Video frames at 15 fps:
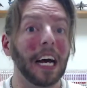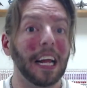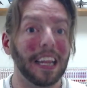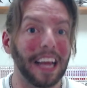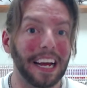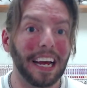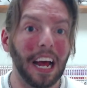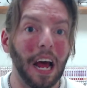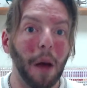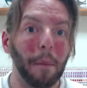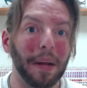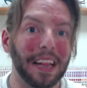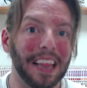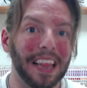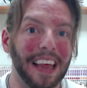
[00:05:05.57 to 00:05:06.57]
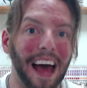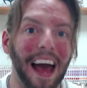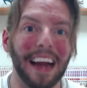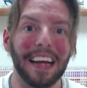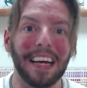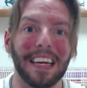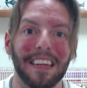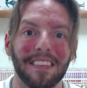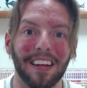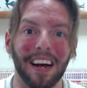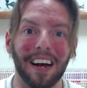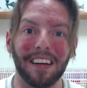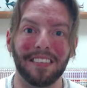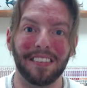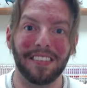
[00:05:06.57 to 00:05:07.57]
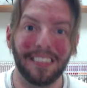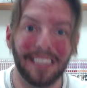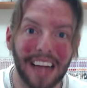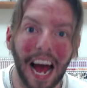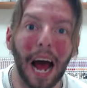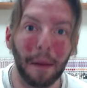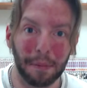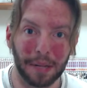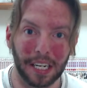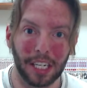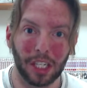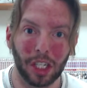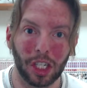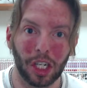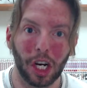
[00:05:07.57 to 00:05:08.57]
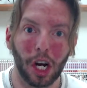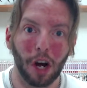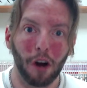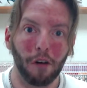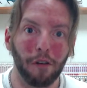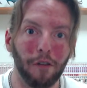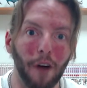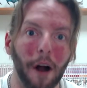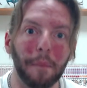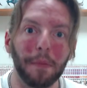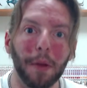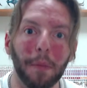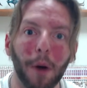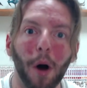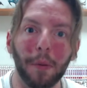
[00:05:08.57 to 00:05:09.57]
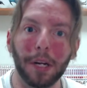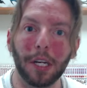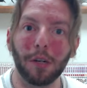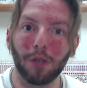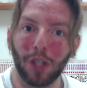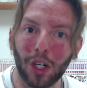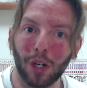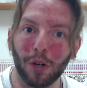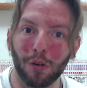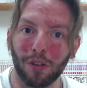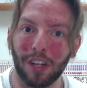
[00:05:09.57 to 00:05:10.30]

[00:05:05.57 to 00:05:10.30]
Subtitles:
Like, but that is established from the moment you choose.